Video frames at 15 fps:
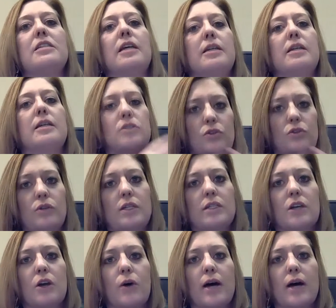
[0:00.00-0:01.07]
States. You need
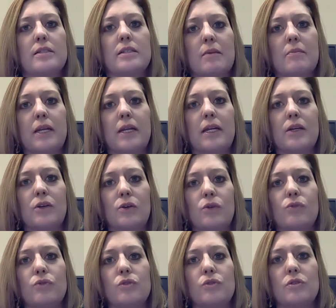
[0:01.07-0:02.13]
to go ask somebody
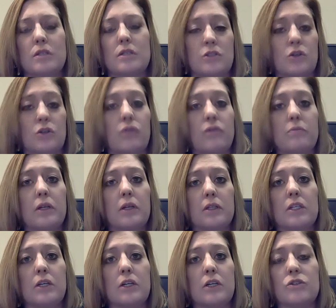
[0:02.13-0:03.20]
who's served in
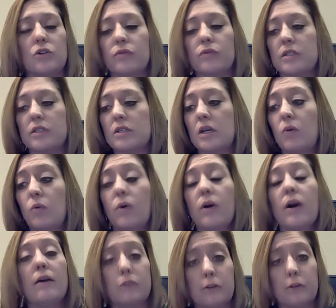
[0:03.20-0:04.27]
military service
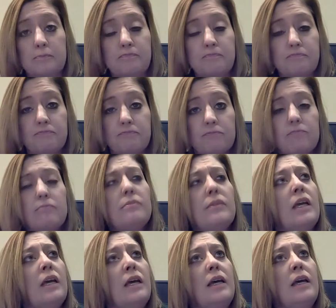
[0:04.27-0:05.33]
wherever.
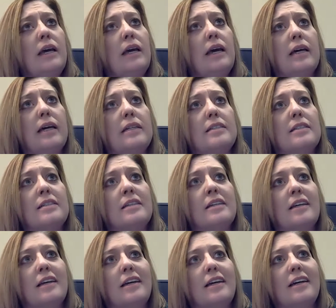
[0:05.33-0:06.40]
And
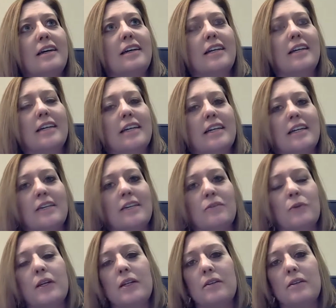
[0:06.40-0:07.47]

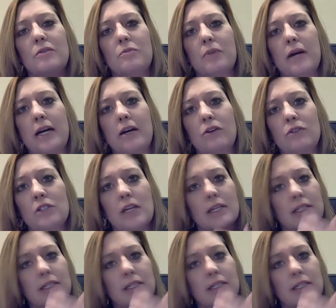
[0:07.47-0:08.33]
when my own son